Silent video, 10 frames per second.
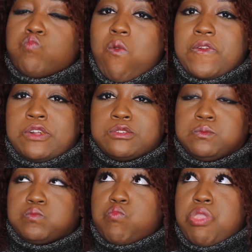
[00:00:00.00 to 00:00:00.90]
The
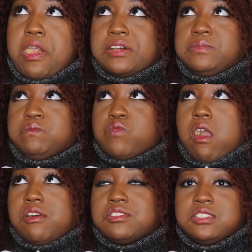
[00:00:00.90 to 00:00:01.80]

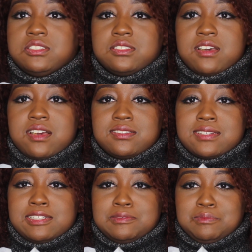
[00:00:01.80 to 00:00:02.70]
seasoning has
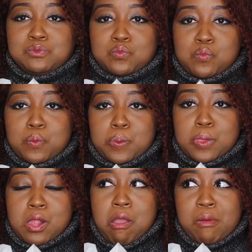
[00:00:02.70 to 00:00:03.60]
like
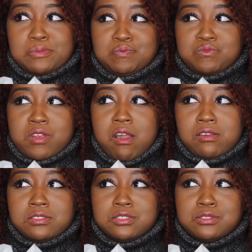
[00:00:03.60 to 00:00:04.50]
a
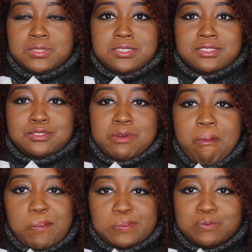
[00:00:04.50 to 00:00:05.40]
little sweetness to it.